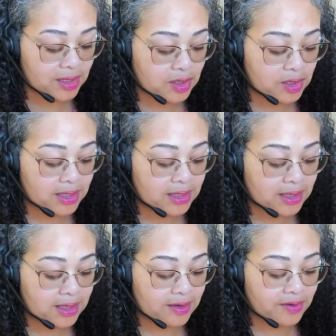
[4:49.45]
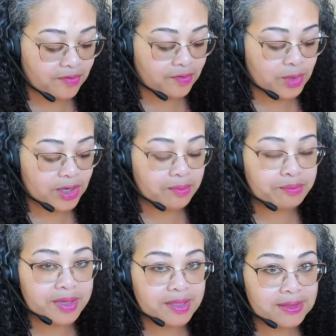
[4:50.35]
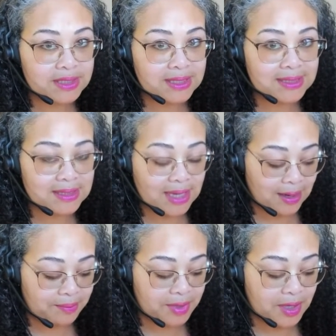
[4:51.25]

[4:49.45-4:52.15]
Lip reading: You need to give, when you're building a Zap,